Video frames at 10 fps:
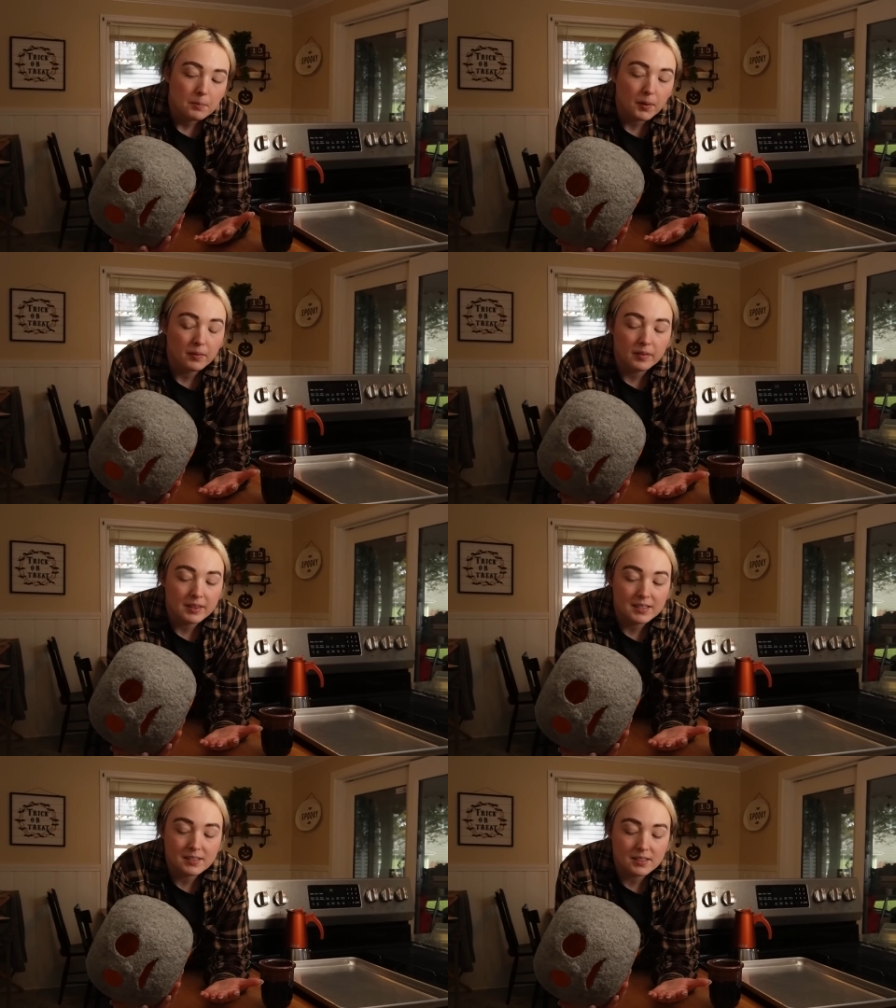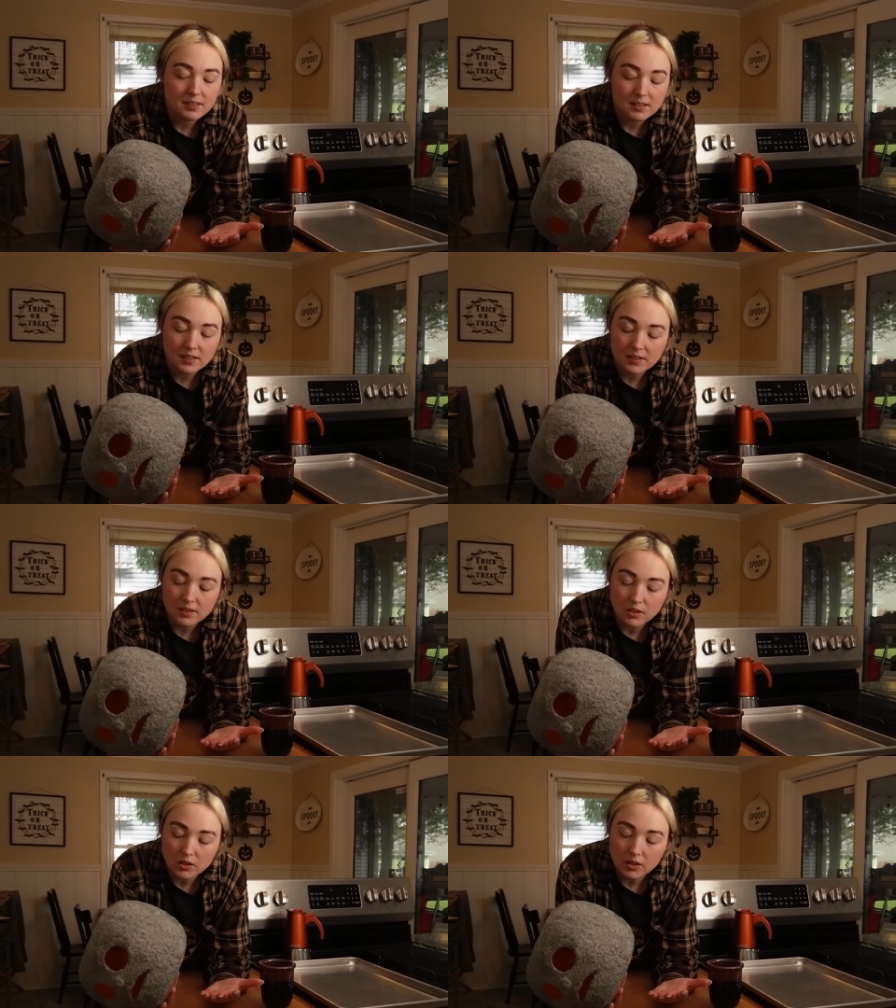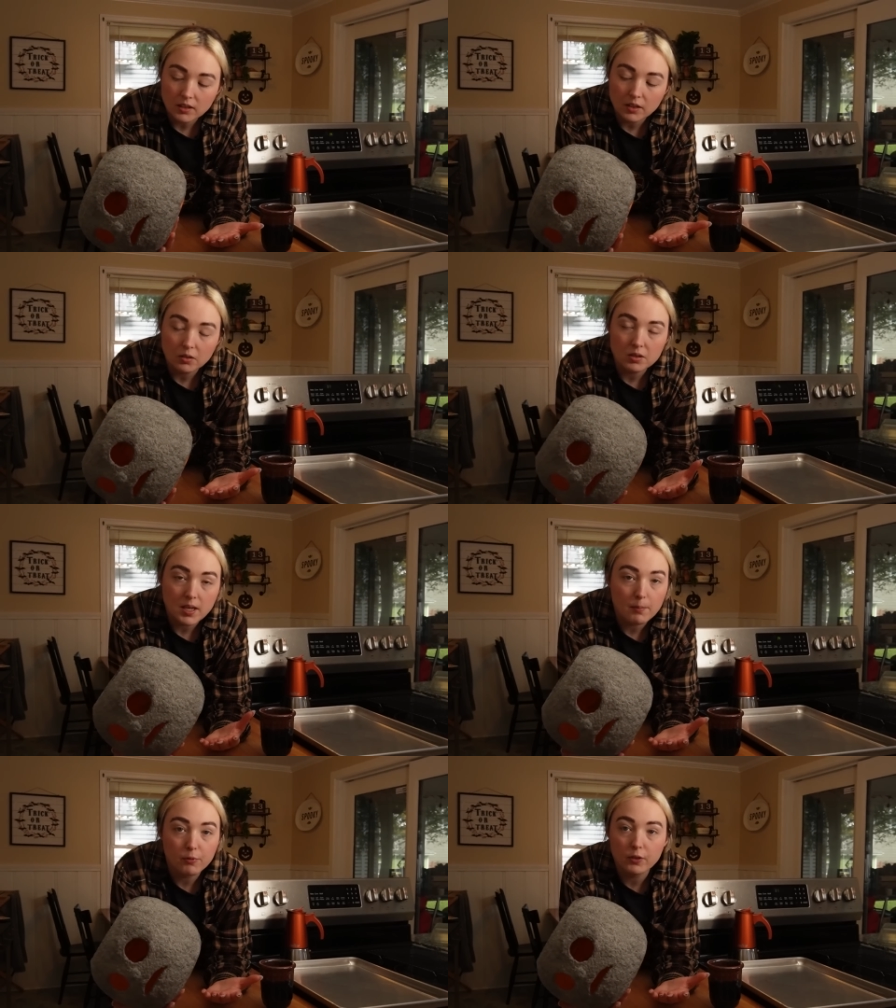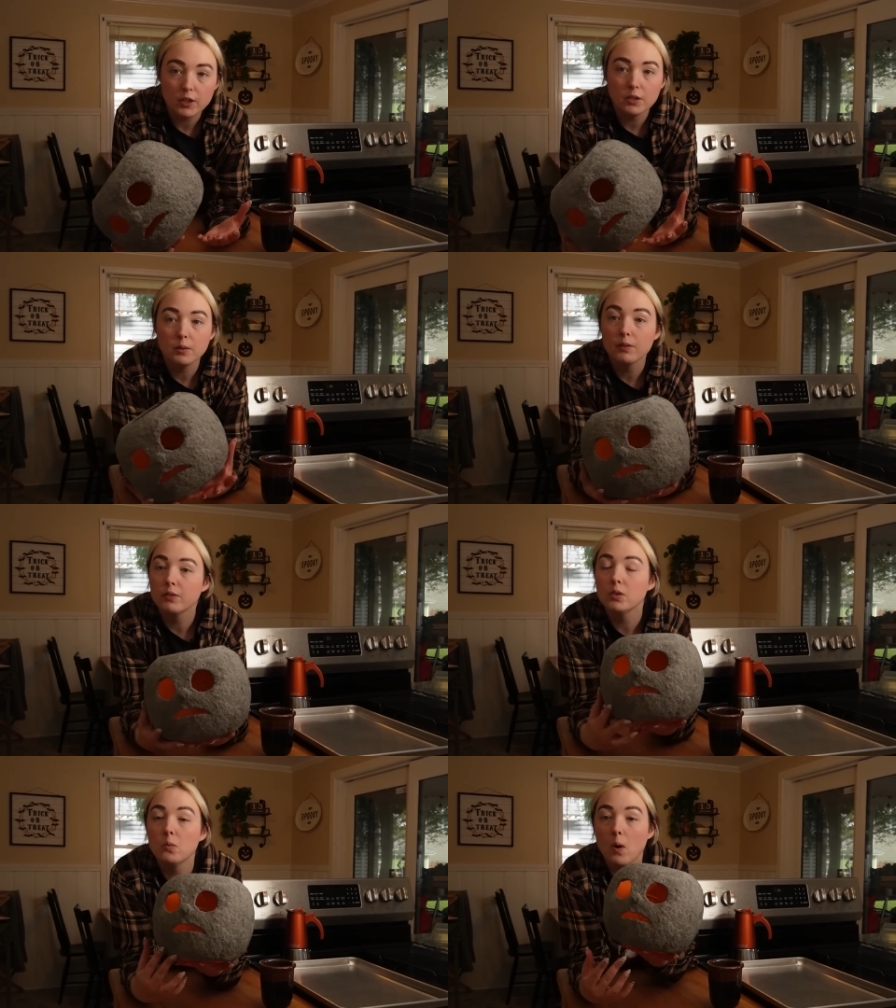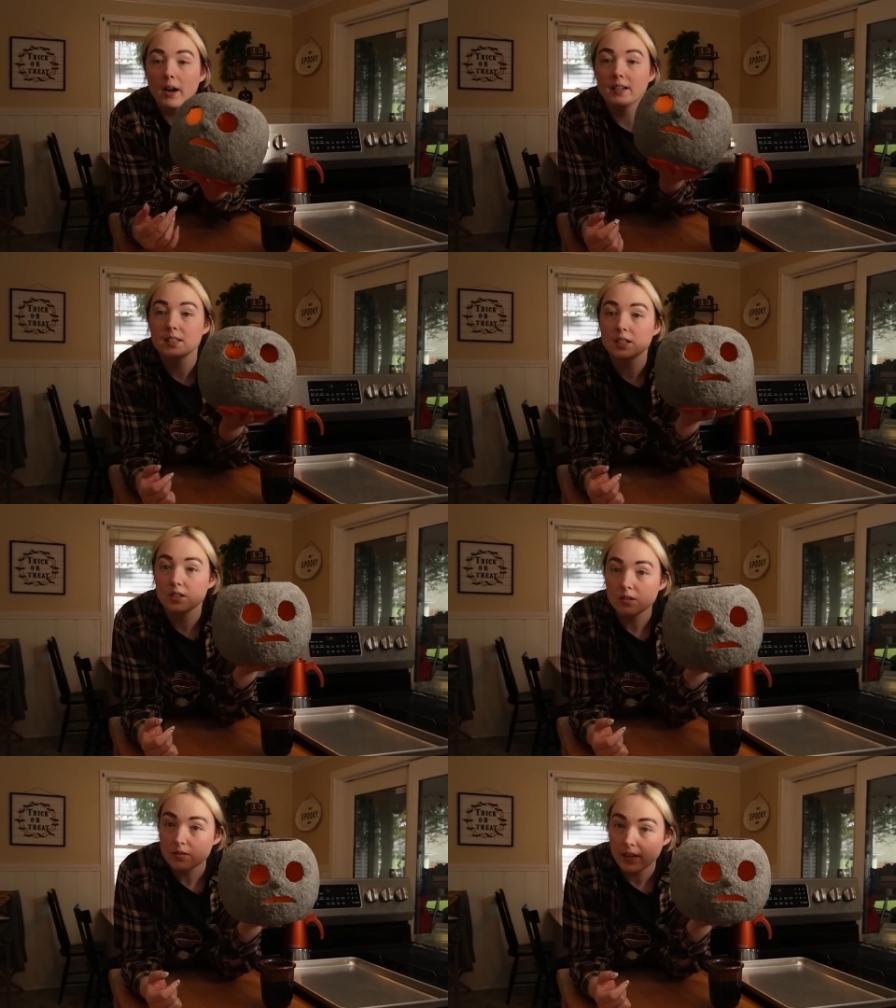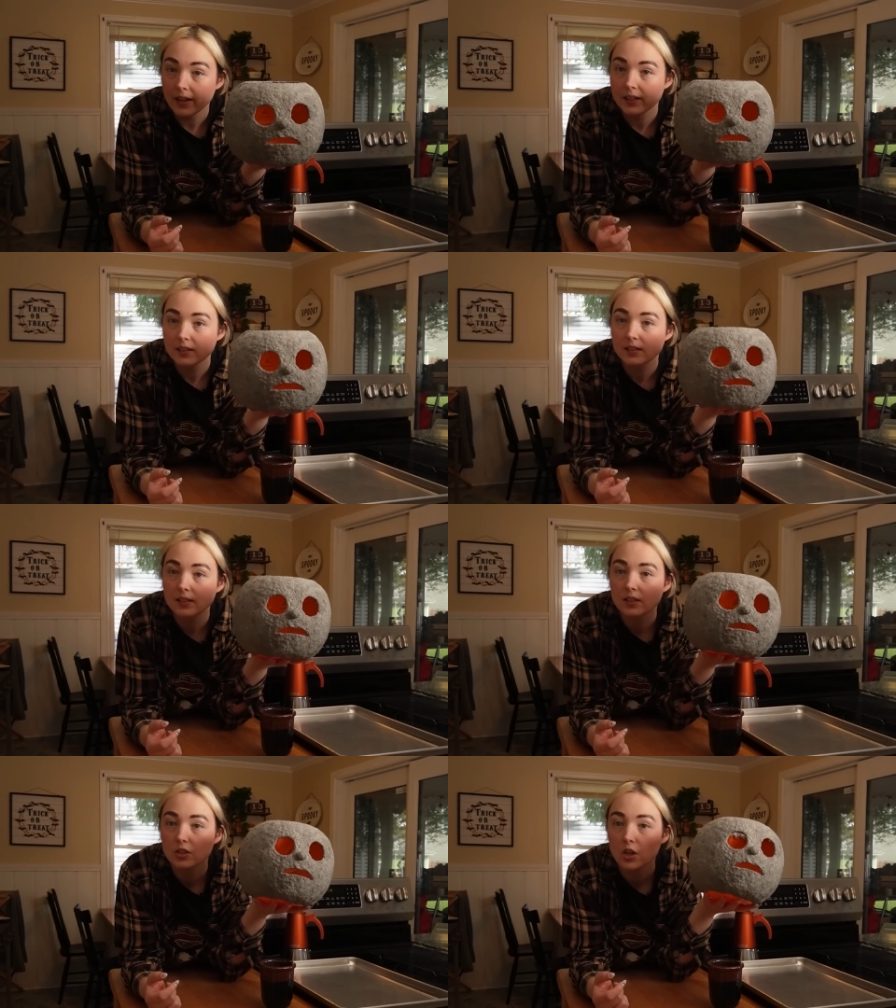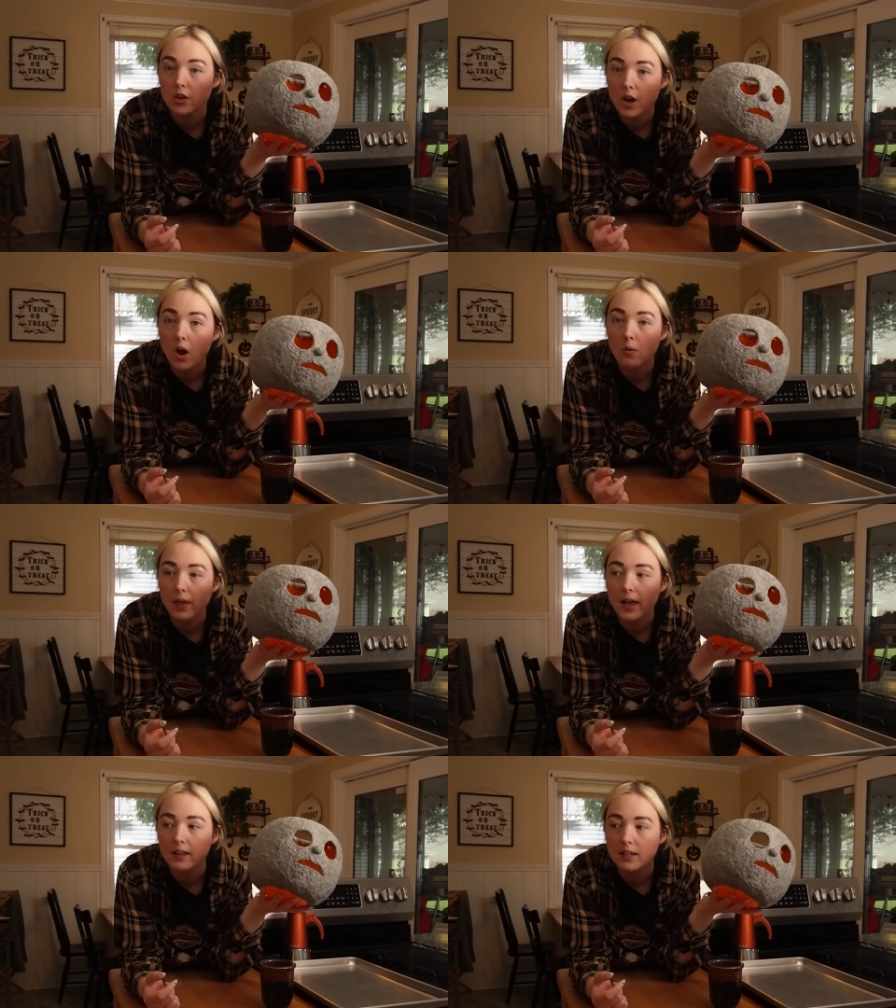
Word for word: but this is this is a good little tip for you if you wanted to do this to know that